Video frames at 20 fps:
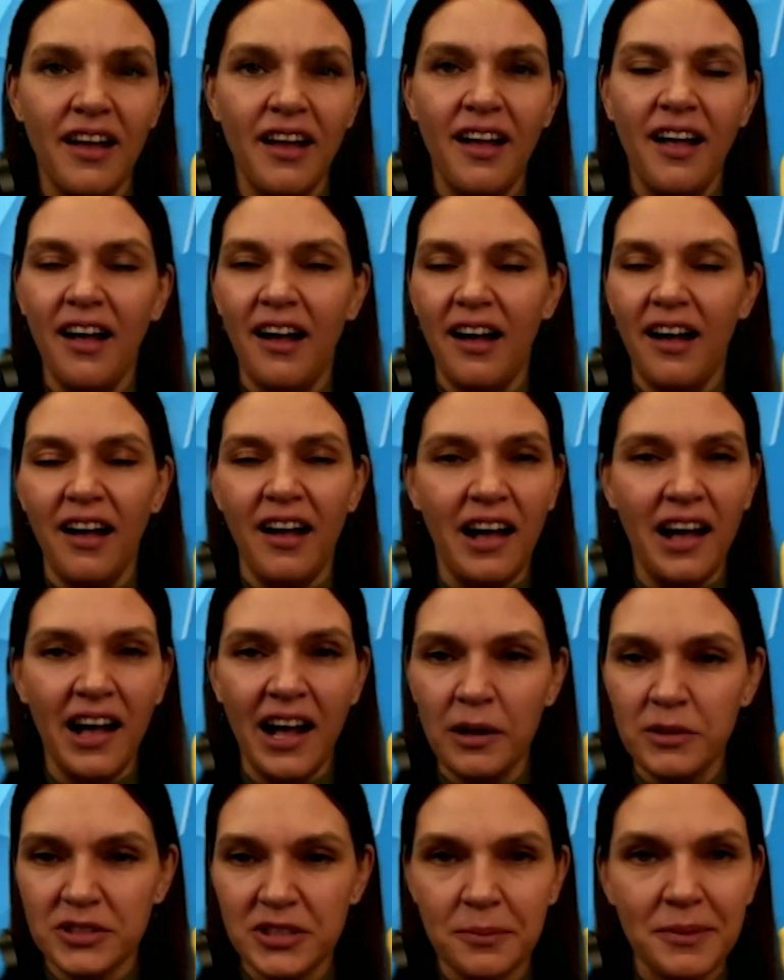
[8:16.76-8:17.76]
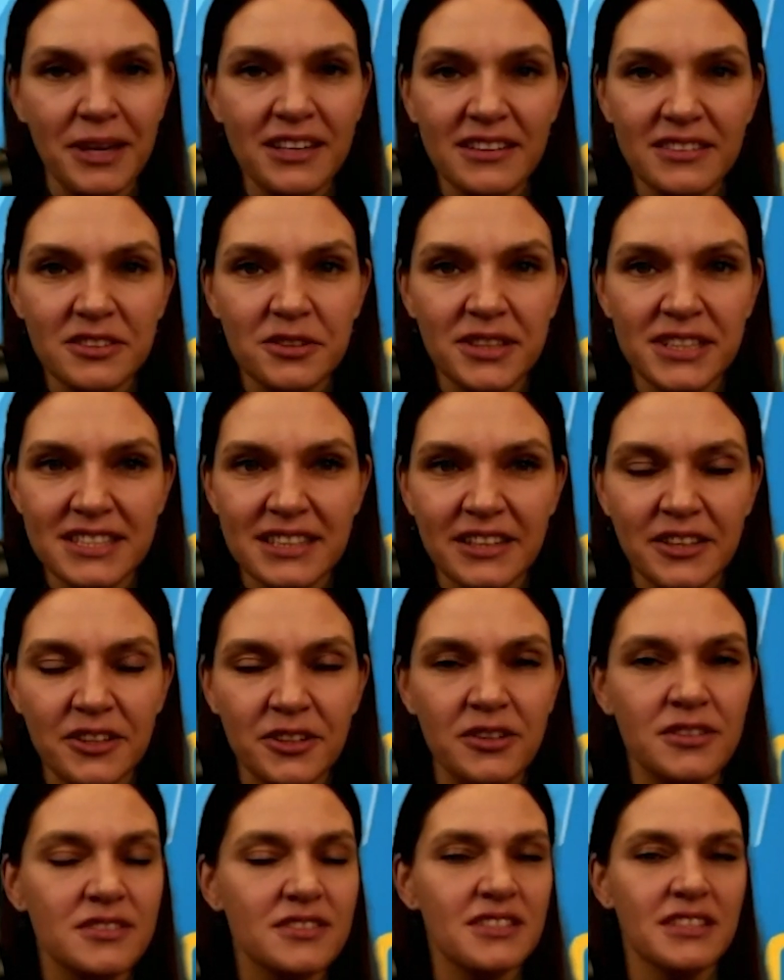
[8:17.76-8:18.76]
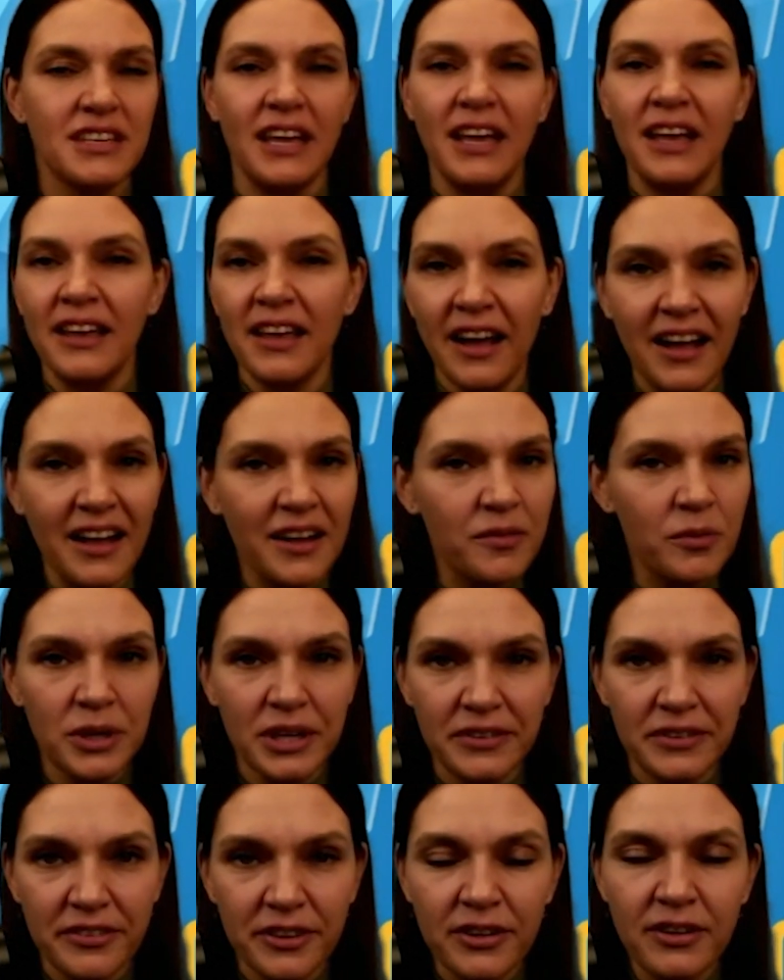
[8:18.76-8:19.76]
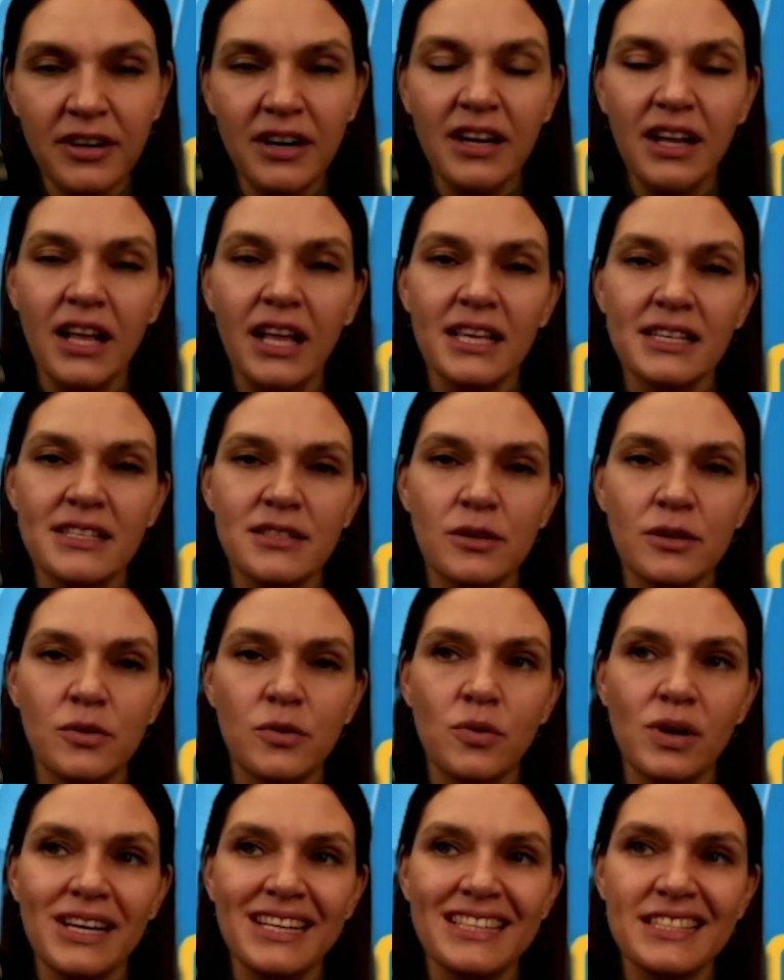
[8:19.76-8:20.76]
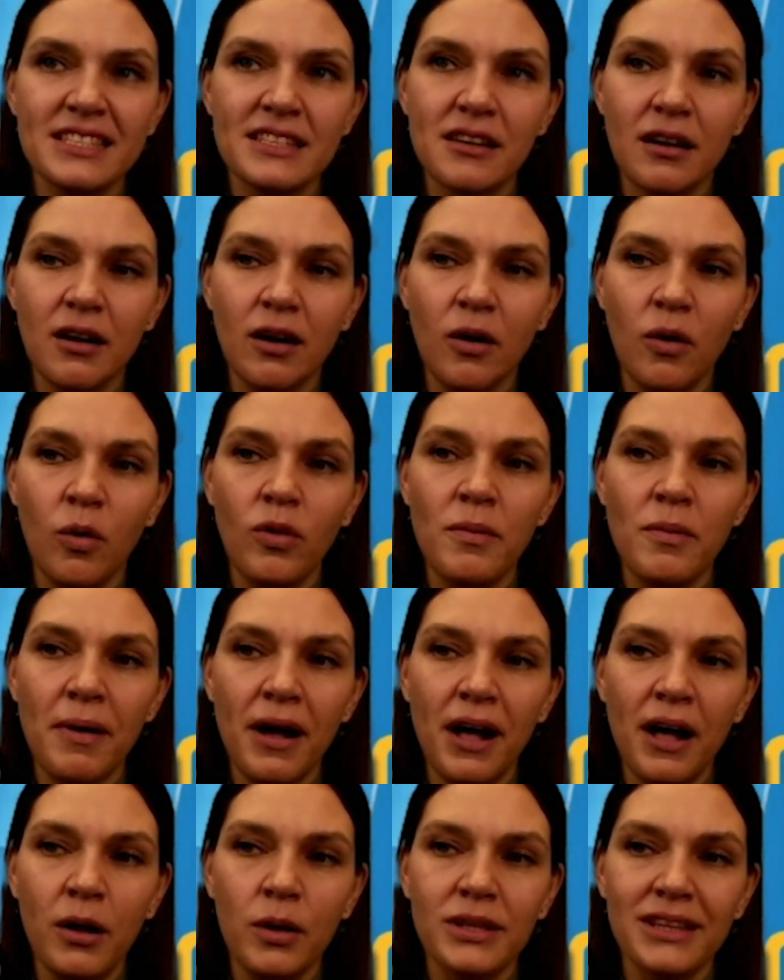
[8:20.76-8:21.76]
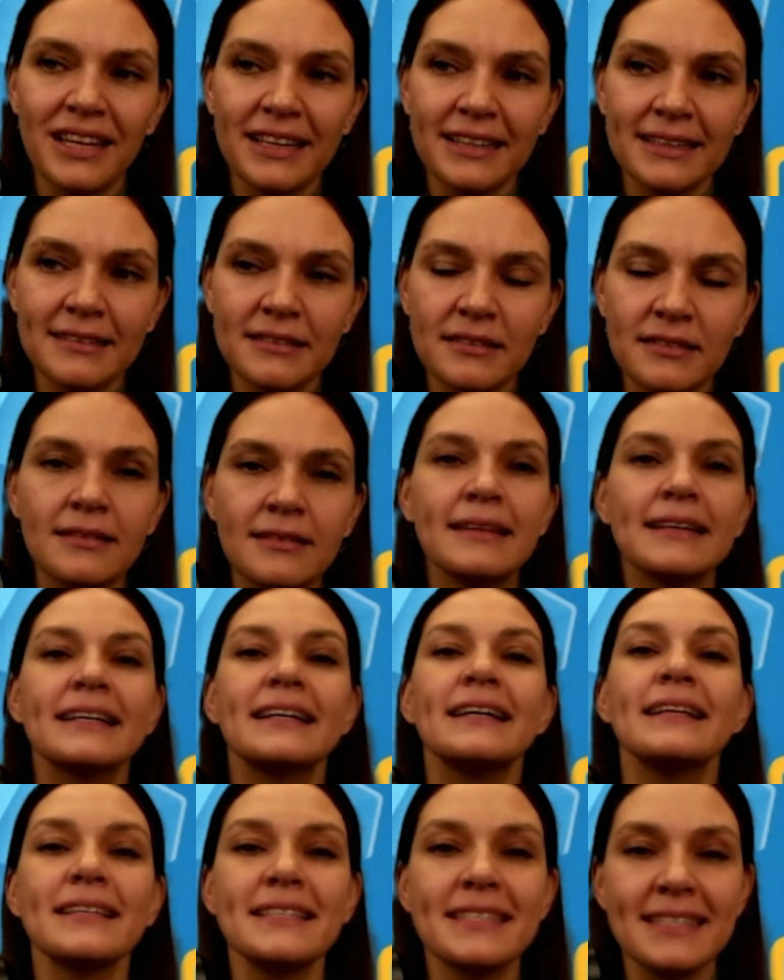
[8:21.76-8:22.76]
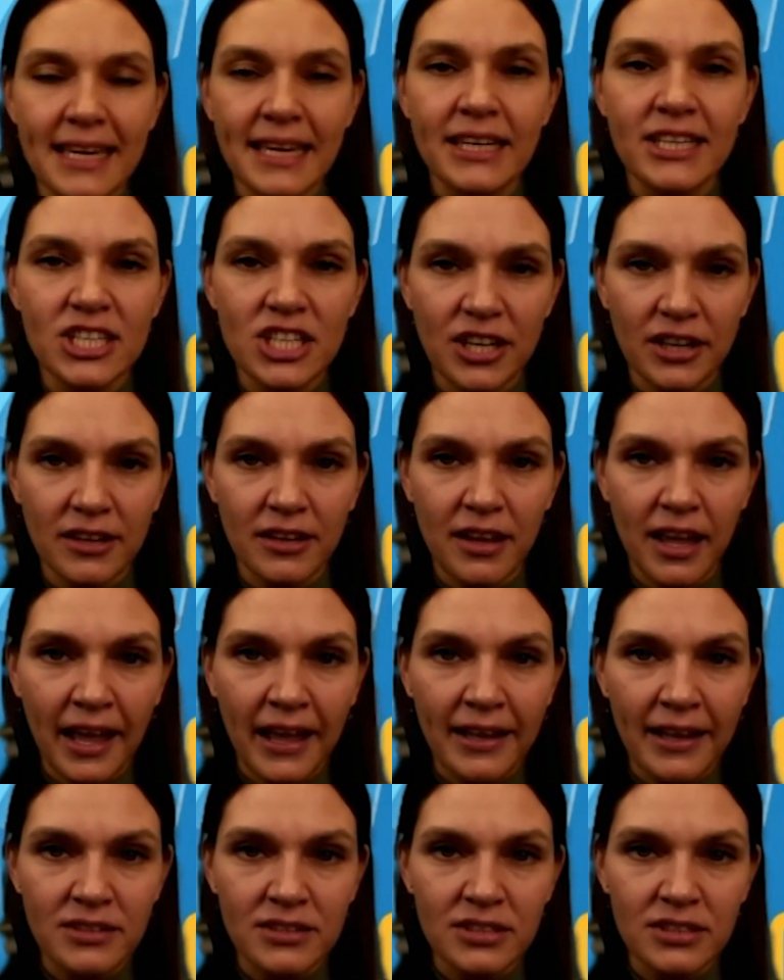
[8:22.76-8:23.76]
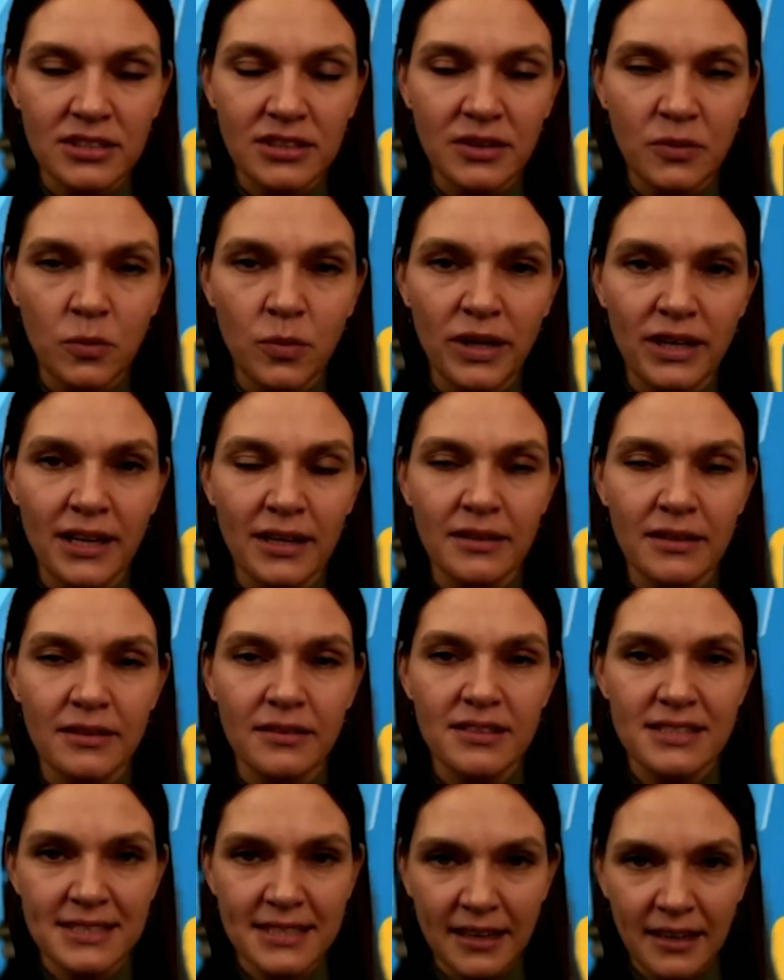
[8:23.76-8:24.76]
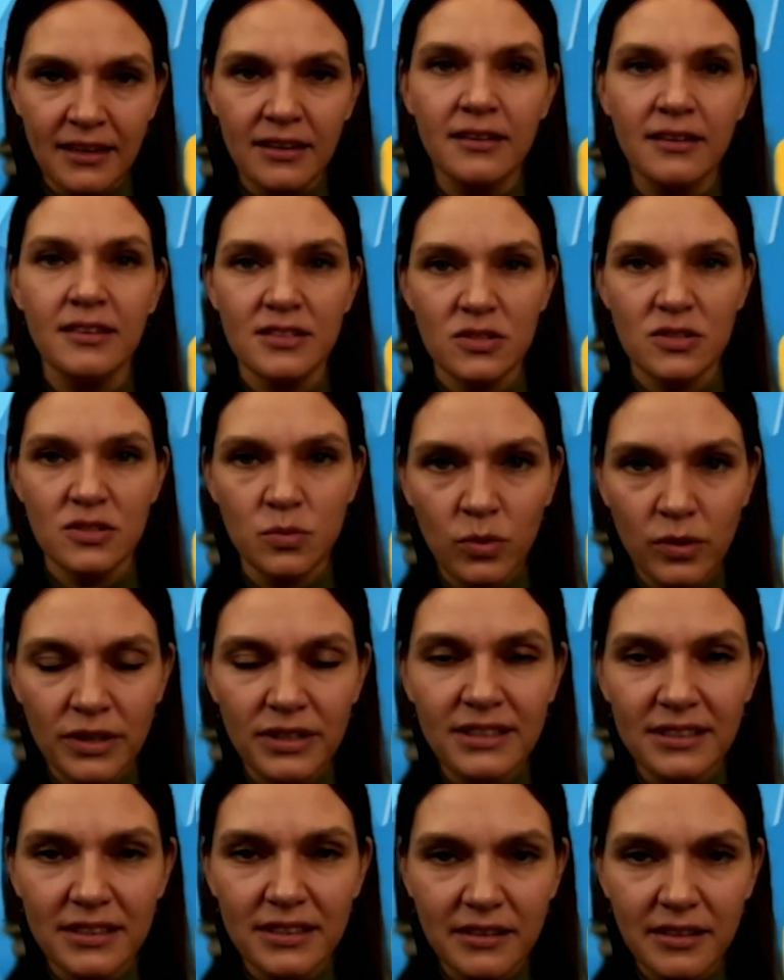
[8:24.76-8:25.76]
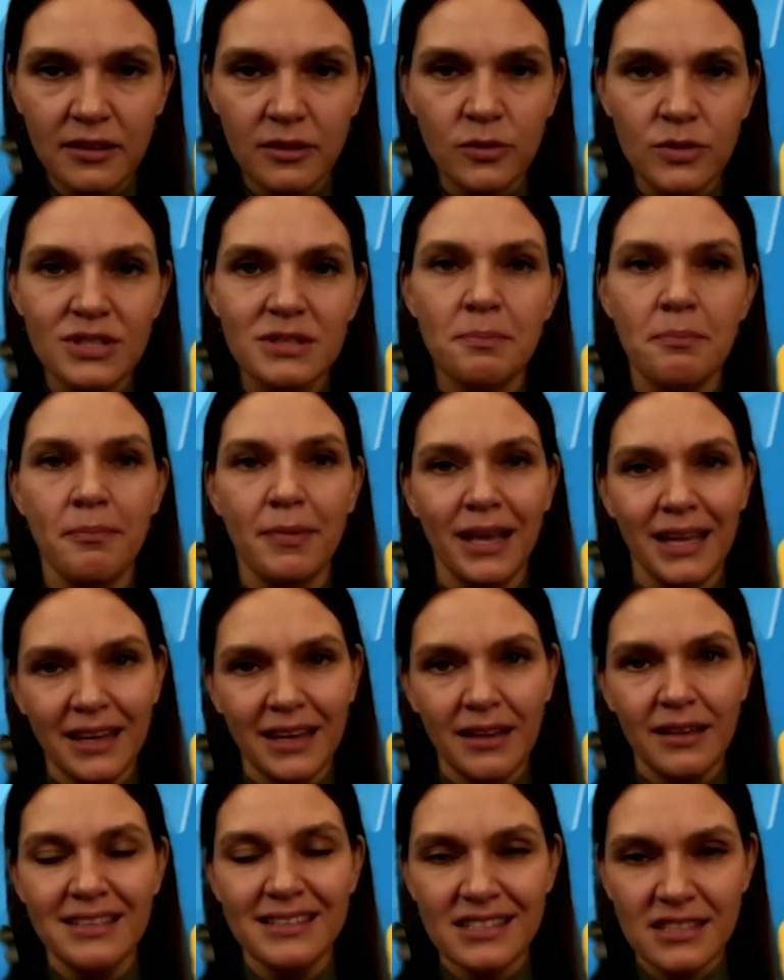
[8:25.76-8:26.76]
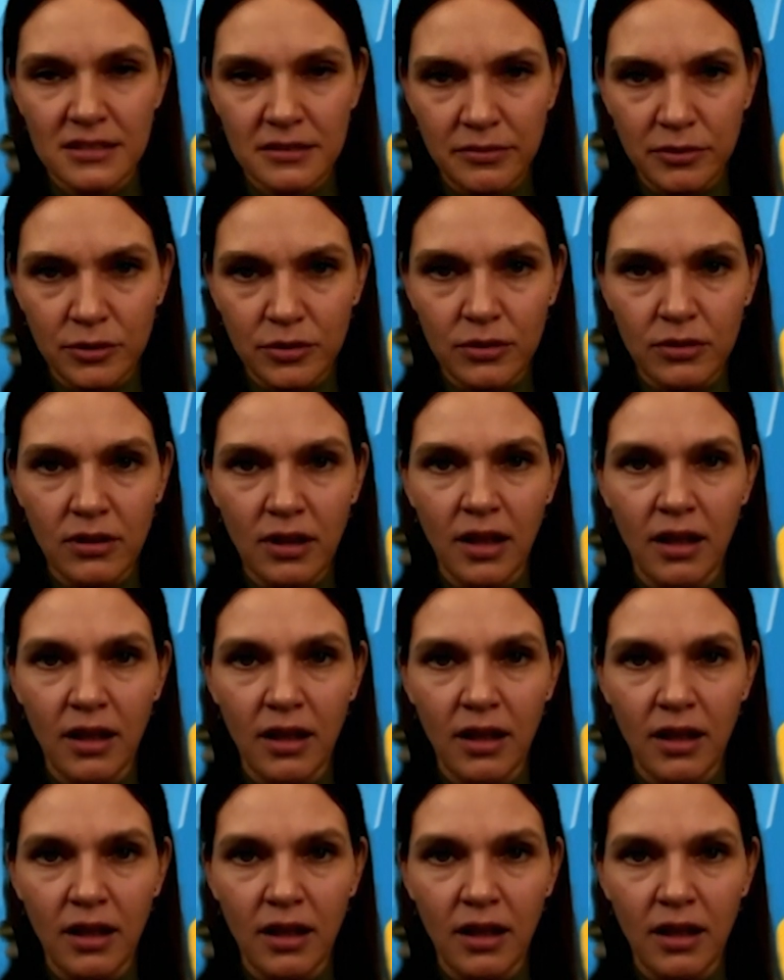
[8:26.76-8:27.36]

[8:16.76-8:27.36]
automated translators, AI, whatever. So it's all about like localization. And when I saying this word, it includes many several